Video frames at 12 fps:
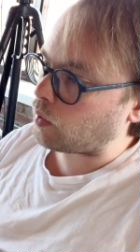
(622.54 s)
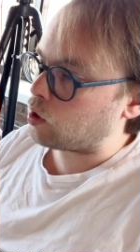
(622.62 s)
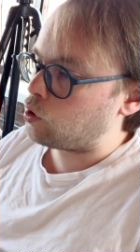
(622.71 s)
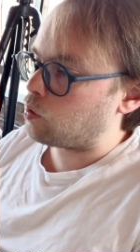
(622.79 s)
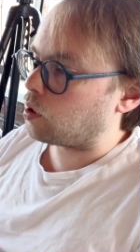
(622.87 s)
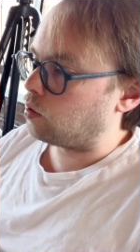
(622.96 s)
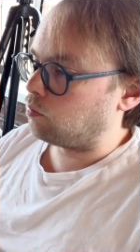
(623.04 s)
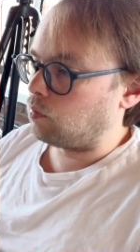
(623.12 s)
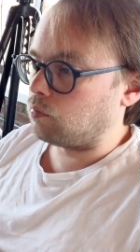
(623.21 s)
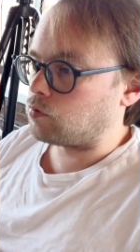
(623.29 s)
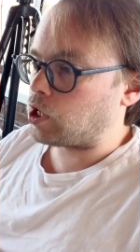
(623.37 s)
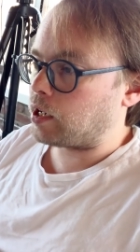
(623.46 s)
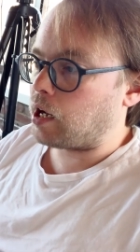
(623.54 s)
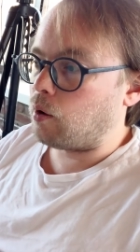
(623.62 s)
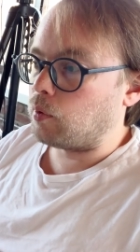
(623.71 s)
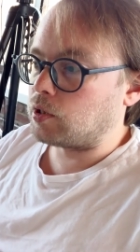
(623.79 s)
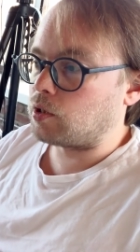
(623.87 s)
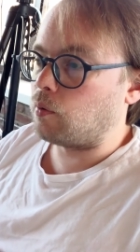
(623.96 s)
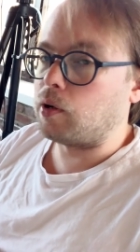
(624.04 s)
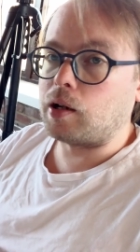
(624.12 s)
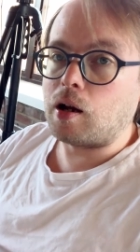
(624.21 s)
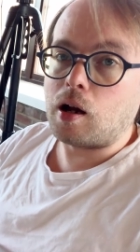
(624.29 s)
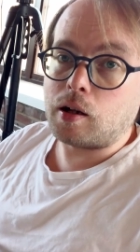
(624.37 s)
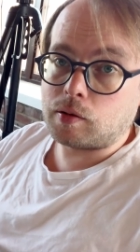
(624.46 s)
You can check out what's going
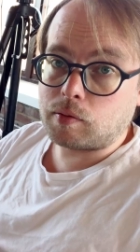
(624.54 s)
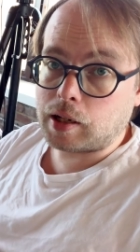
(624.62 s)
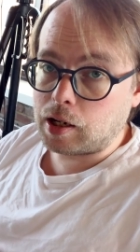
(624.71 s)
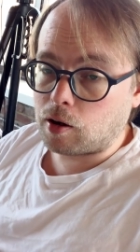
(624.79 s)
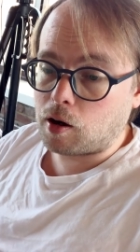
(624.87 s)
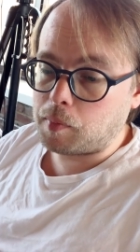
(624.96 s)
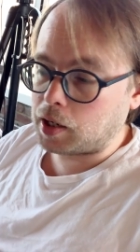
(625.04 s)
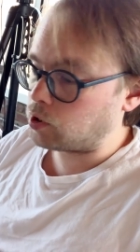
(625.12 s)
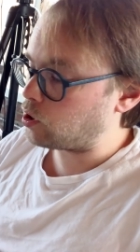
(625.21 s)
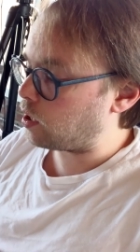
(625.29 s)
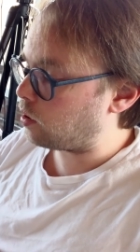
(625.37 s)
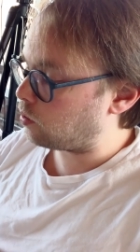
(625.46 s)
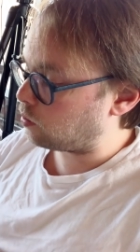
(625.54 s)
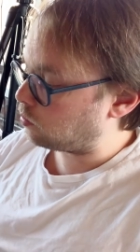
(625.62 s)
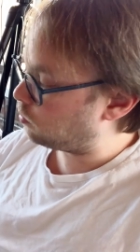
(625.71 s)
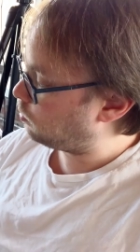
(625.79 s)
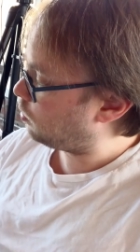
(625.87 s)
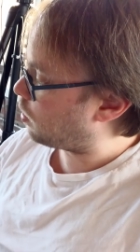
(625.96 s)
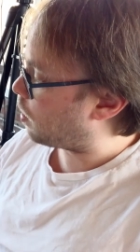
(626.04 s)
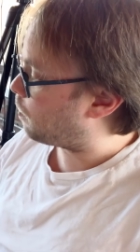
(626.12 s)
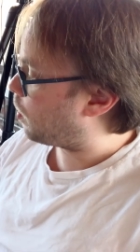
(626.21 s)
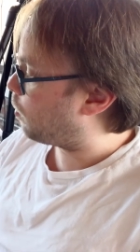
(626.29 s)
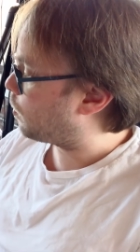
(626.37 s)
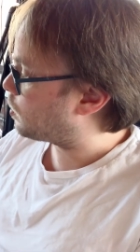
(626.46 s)
on here on my channel. I'm
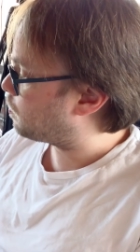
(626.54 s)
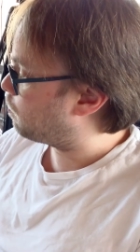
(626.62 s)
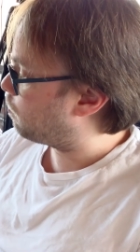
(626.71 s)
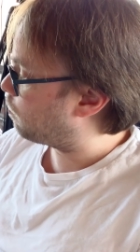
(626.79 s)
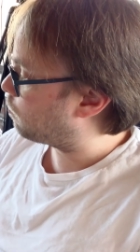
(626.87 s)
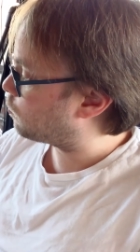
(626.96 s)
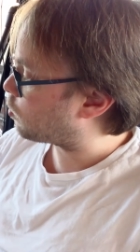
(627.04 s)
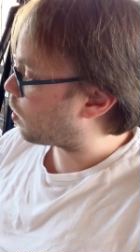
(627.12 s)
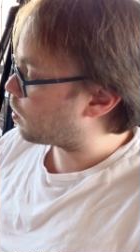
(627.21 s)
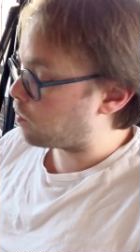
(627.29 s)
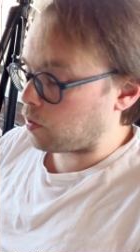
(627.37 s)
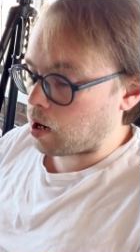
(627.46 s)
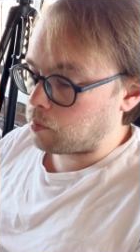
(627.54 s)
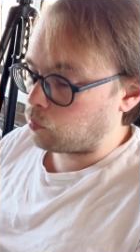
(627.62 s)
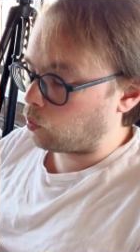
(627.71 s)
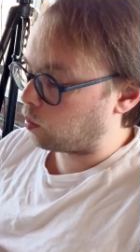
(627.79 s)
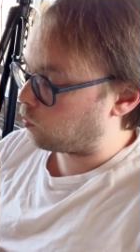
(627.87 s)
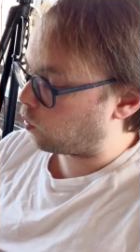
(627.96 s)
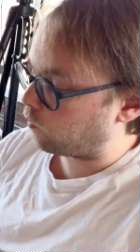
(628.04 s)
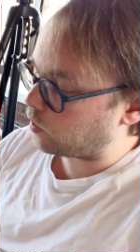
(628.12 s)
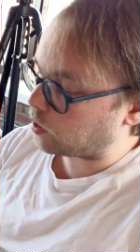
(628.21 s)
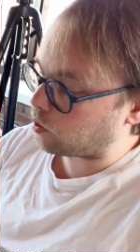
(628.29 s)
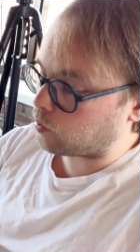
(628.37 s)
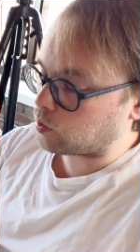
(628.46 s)
always trying to put out more and more
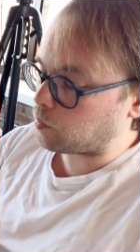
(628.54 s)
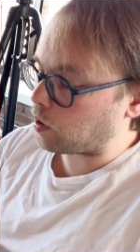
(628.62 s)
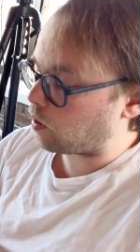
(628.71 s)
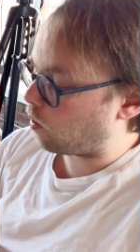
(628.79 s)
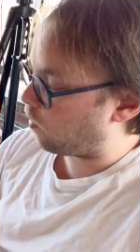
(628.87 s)
videos about all